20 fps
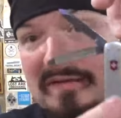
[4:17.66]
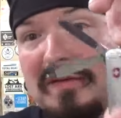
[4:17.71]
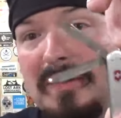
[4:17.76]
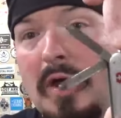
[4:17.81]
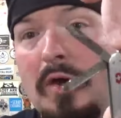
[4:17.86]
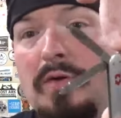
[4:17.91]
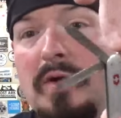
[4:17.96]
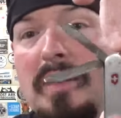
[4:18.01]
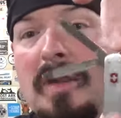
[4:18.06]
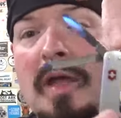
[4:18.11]

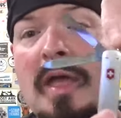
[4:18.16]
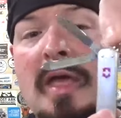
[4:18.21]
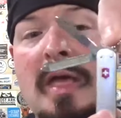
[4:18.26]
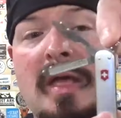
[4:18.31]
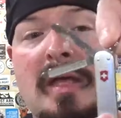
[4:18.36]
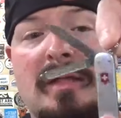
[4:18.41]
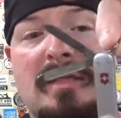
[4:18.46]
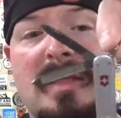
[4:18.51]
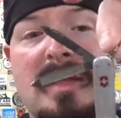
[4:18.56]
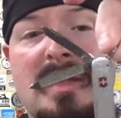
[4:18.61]
noted
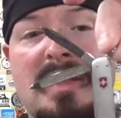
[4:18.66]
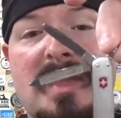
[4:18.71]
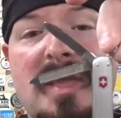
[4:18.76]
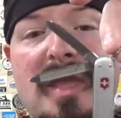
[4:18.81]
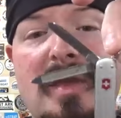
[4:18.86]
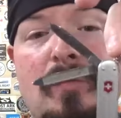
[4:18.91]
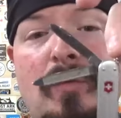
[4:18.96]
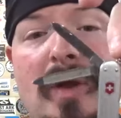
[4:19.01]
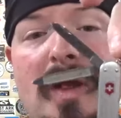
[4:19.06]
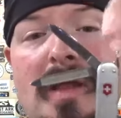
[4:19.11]
the
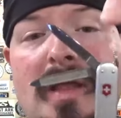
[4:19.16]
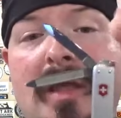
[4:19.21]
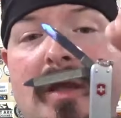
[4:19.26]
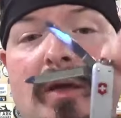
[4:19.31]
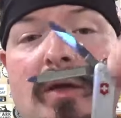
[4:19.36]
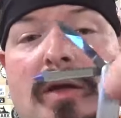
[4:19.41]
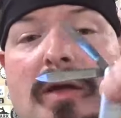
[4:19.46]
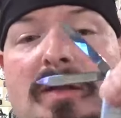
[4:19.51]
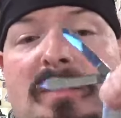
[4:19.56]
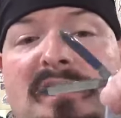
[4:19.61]
key ring
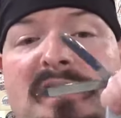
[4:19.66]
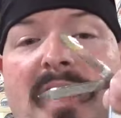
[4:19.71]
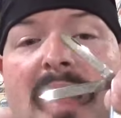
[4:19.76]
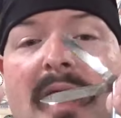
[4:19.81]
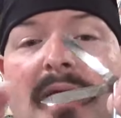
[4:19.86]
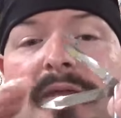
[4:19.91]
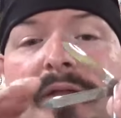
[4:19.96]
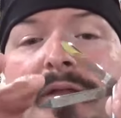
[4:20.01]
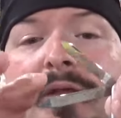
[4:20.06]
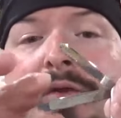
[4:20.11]
here and it's
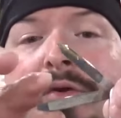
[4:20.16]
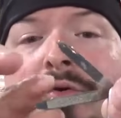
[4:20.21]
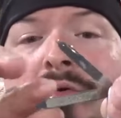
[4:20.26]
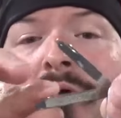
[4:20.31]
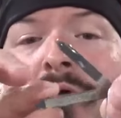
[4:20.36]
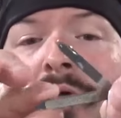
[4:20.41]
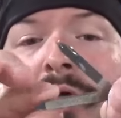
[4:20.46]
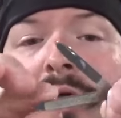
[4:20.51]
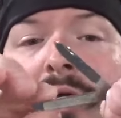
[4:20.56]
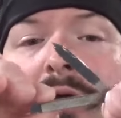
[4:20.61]
got the little
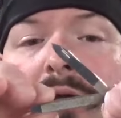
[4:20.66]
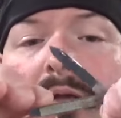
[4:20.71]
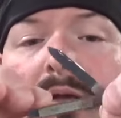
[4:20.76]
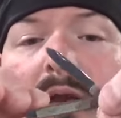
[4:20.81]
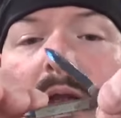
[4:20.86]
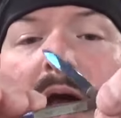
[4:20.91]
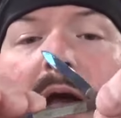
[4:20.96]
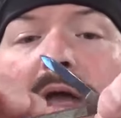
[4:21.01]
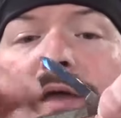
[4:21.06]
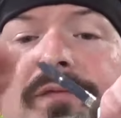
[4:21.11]

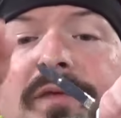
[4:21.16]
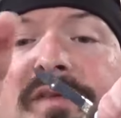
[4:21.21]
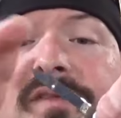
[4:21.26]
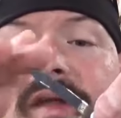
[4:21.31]
knife, it's